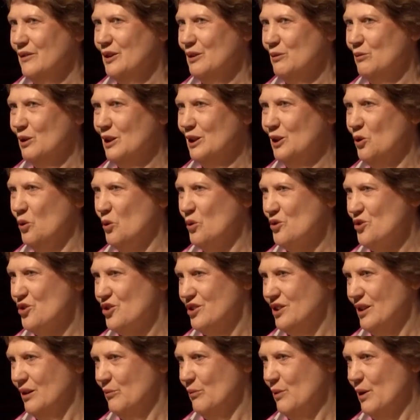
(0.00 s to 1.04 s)

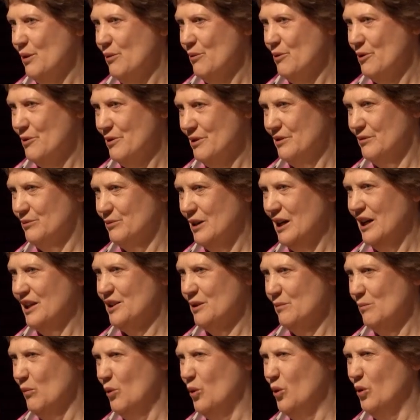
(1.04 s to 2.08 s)
launched, and we were in
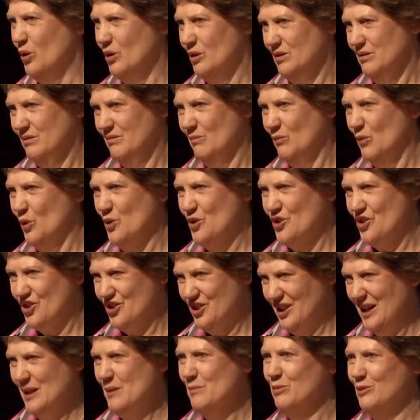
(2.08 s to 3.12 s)
rather more
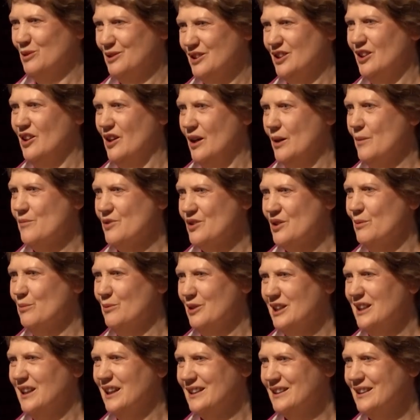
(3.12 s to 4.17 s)
stable times than
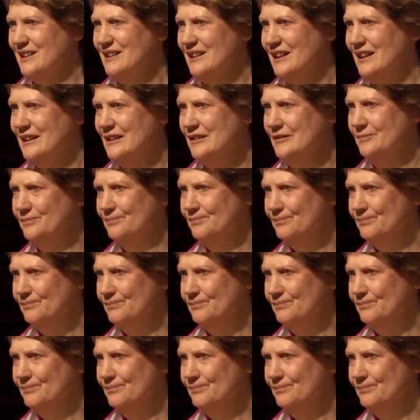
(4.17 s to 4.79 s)
we are today.